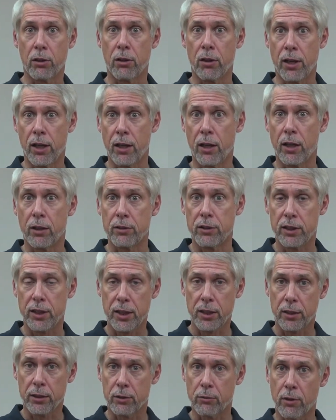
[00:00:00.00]
or an
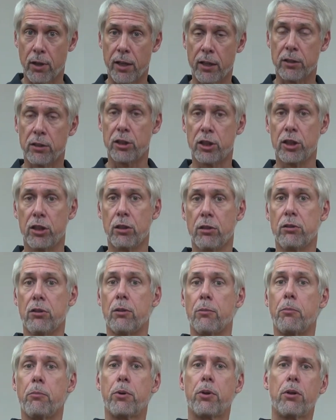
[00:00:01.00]
LLC to try and shield
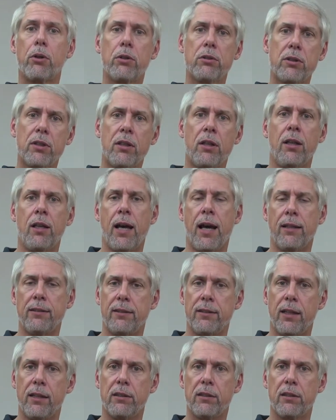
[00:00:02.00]
your personal
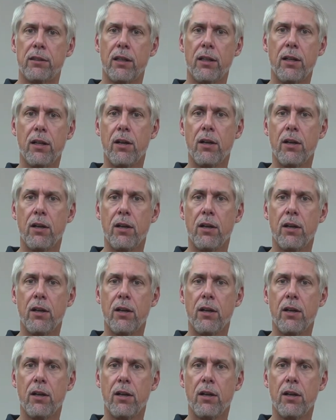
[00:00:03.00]
assets